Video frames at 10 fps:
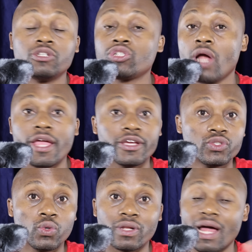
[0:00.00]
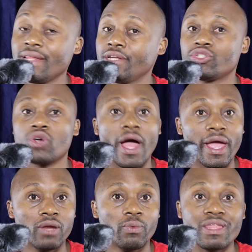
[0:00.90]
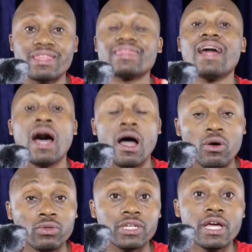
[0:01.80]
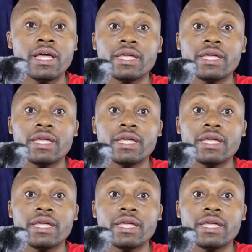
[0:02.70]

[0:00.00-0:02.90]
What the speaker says: trying to run a trial without